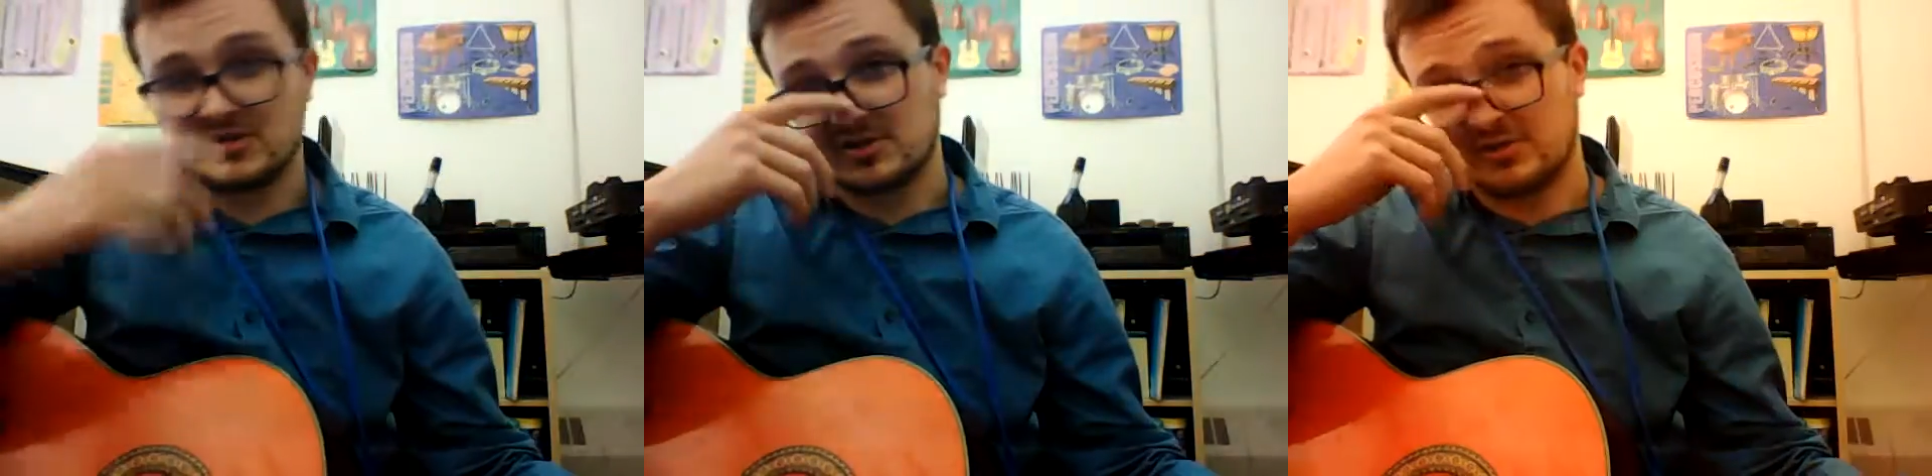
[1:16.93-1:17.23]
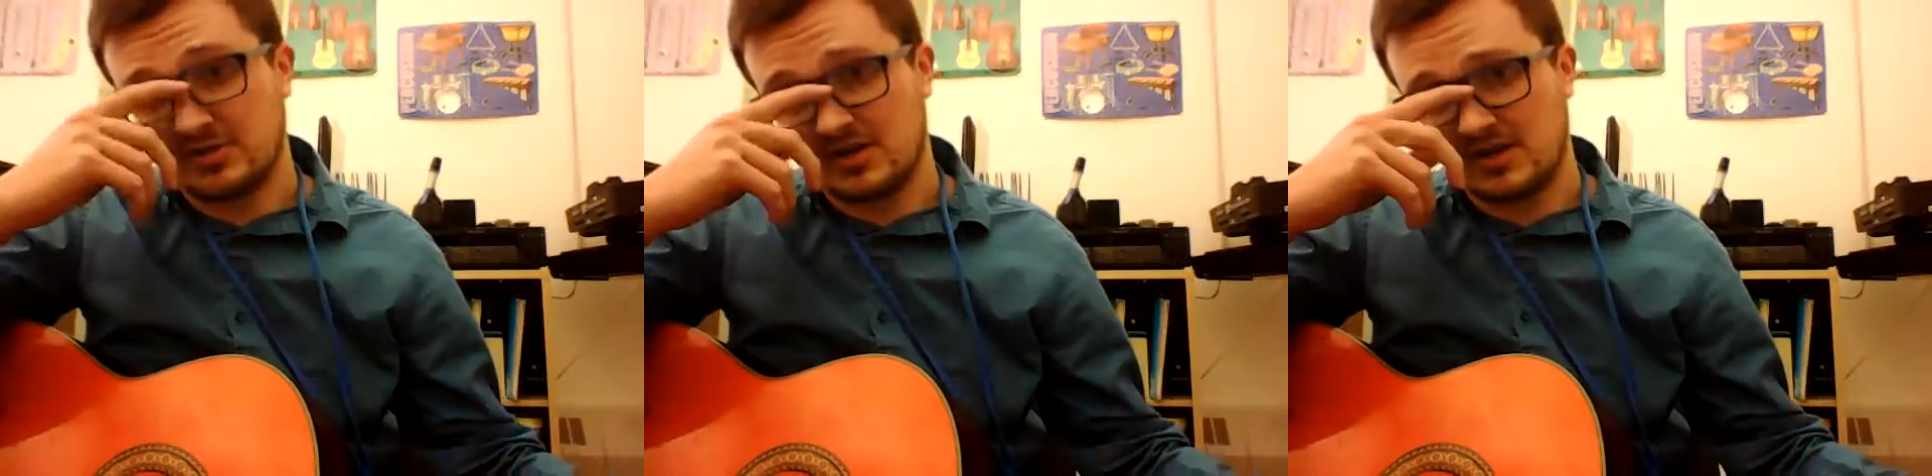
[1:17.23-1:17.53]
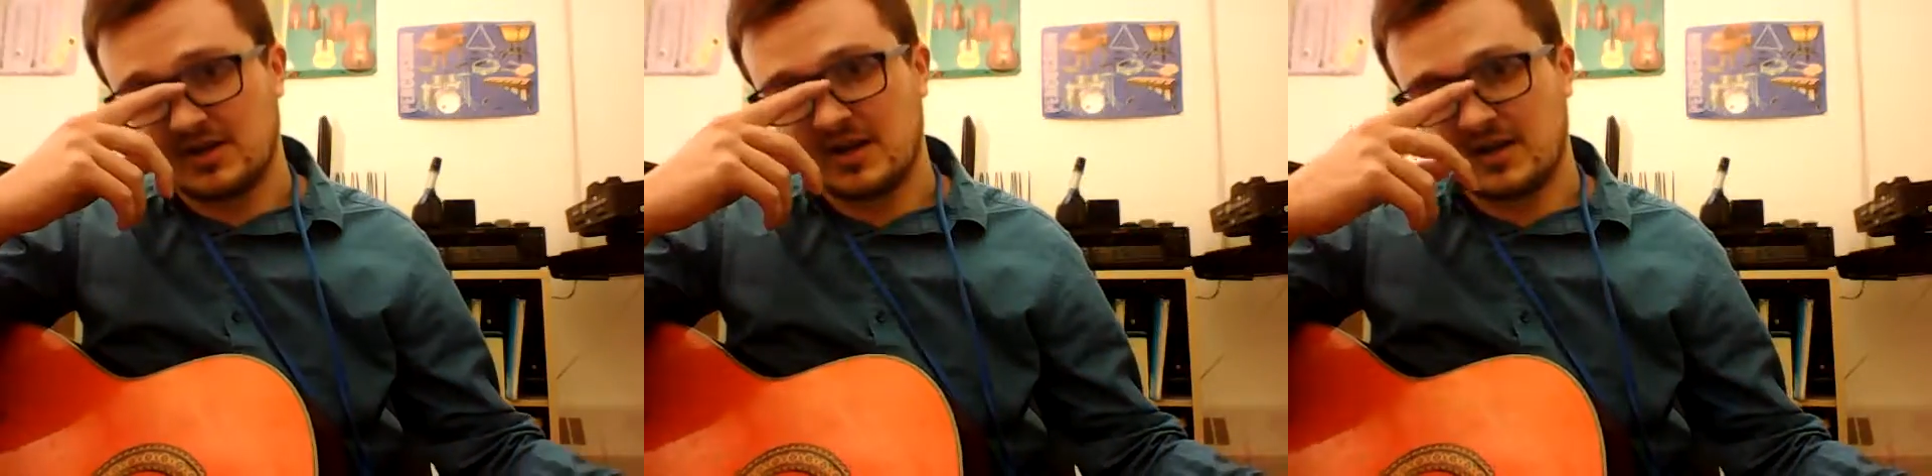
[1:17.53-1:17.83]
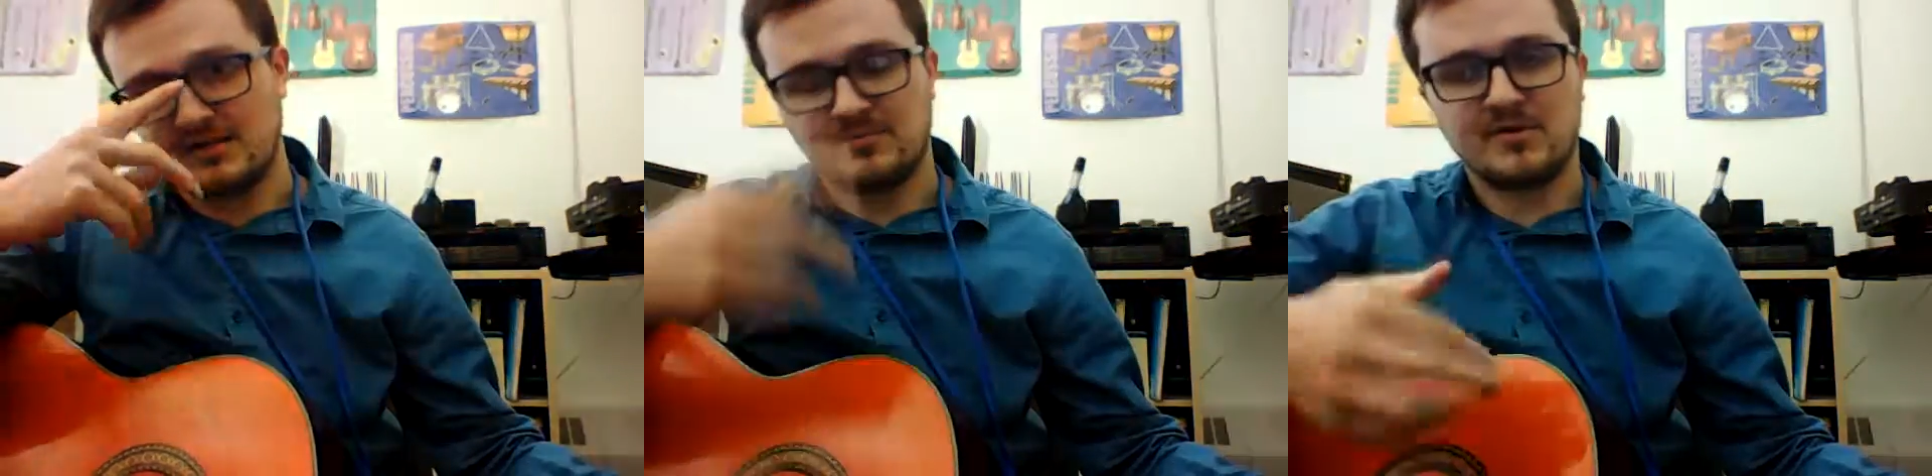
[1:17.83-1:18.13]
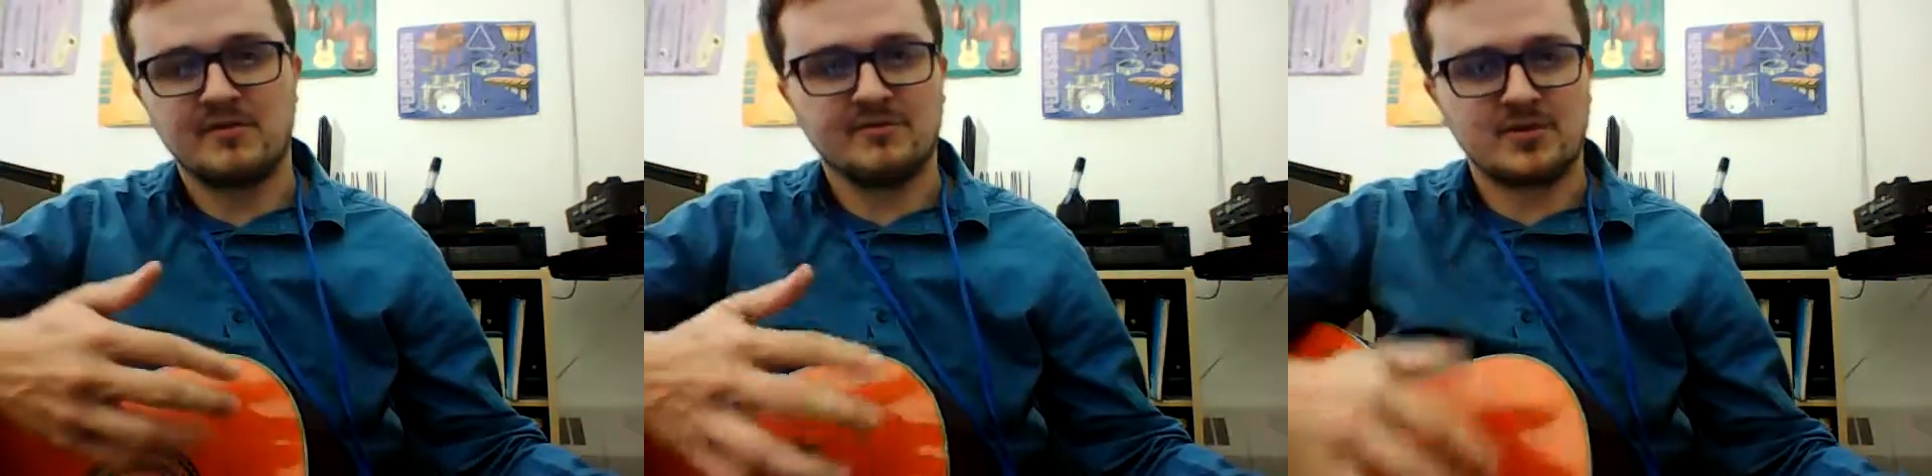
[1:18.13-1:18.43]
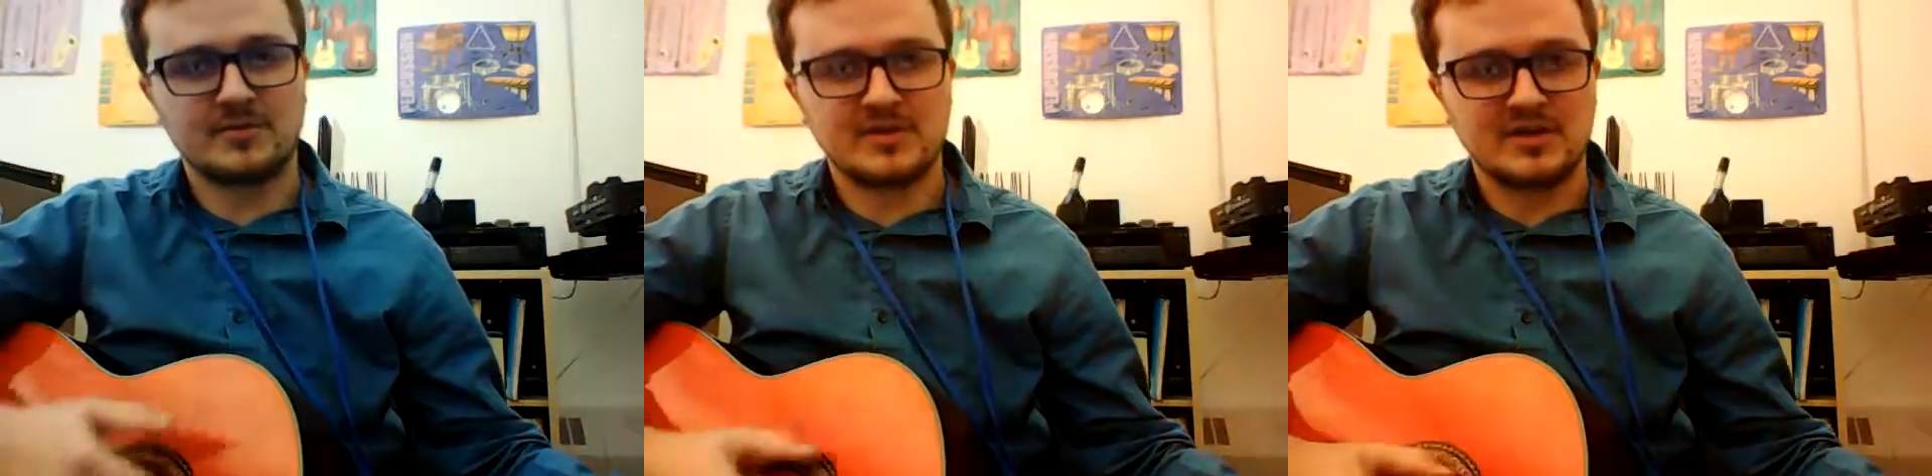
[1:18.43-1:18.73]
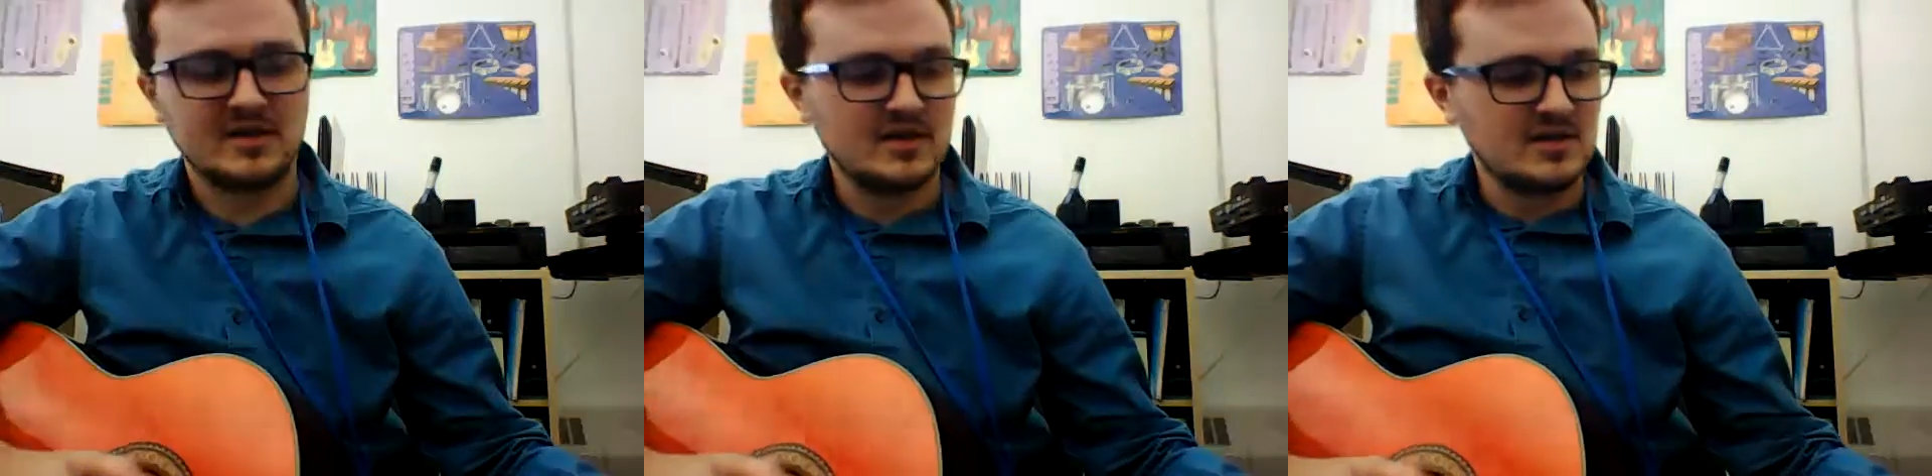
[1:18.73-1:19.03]
slowly and pretty
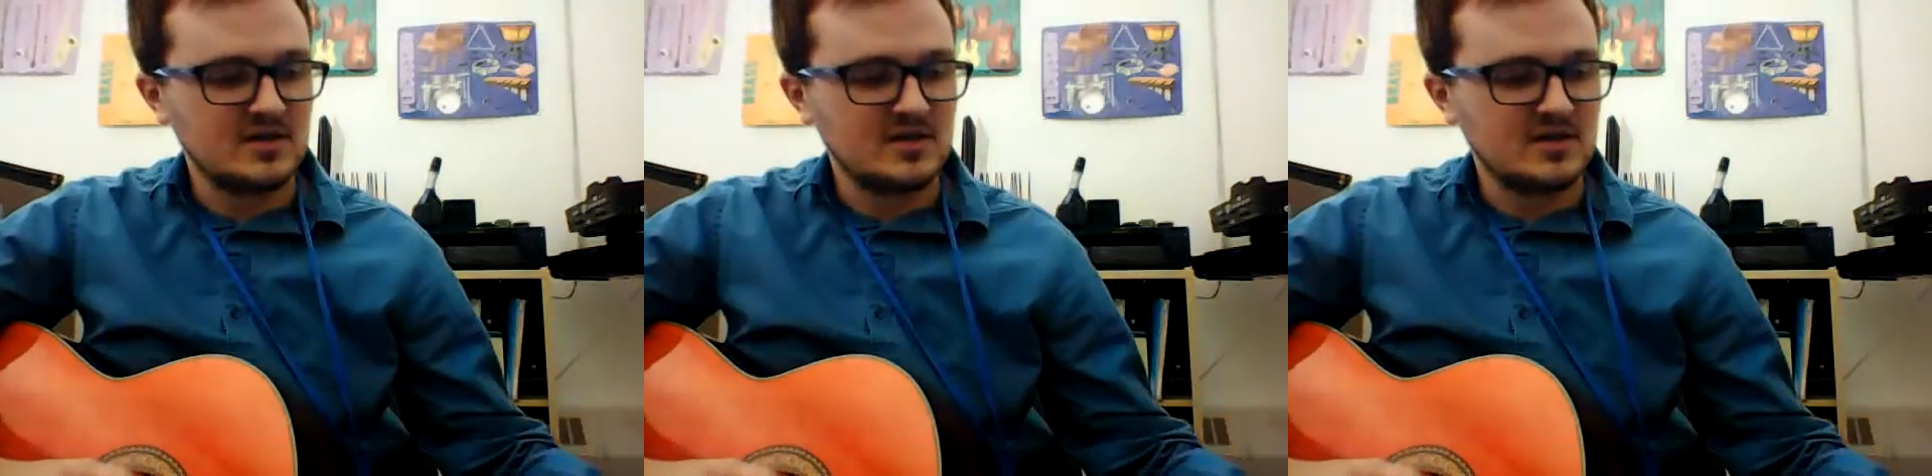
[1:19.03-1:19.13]
firmly